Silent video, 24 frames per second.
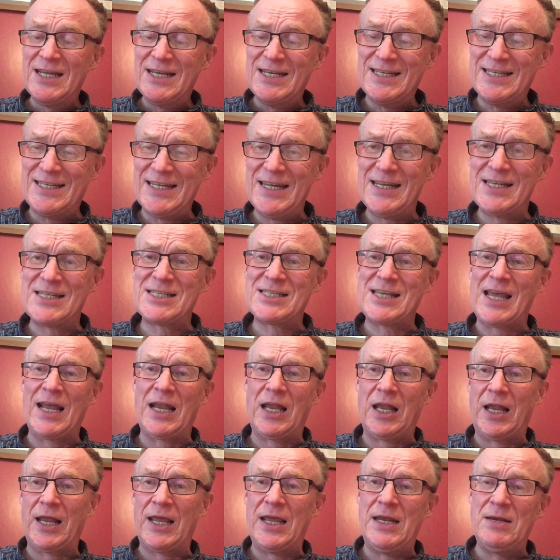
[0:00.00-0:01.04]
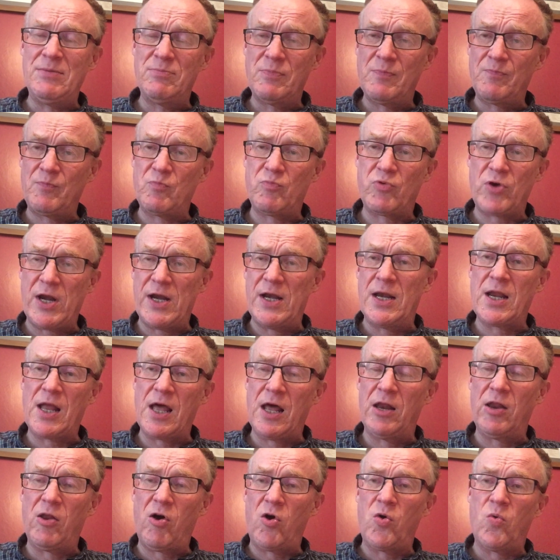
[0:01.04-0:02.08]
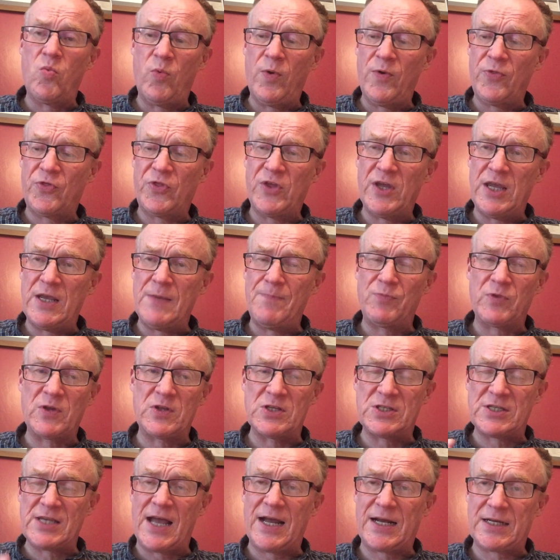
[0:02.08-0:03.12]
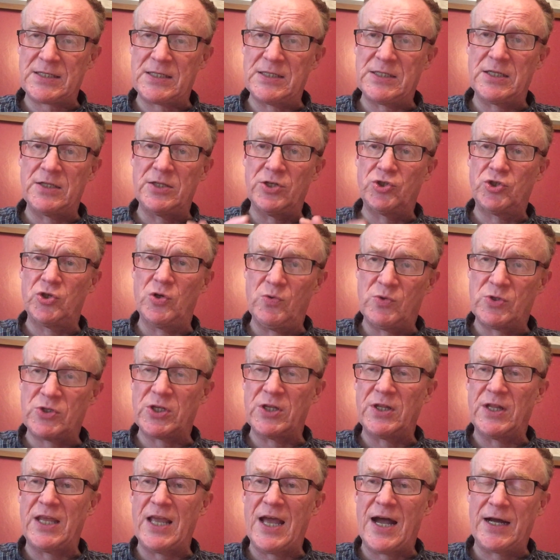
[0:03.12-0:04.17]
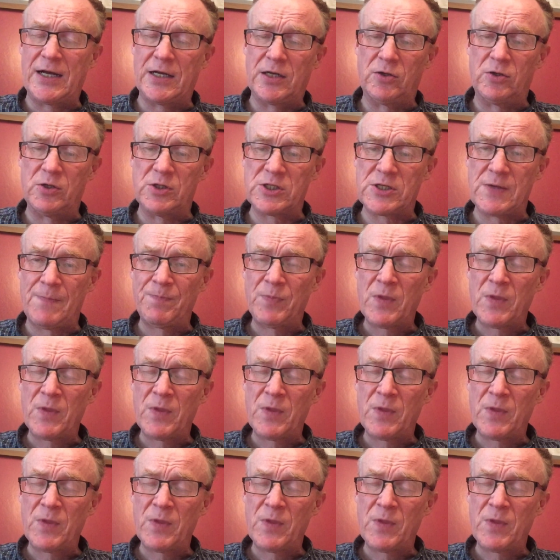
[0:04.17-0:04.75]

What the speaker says: did settle in Britain along with the Saxons and the Jutes and the Angles.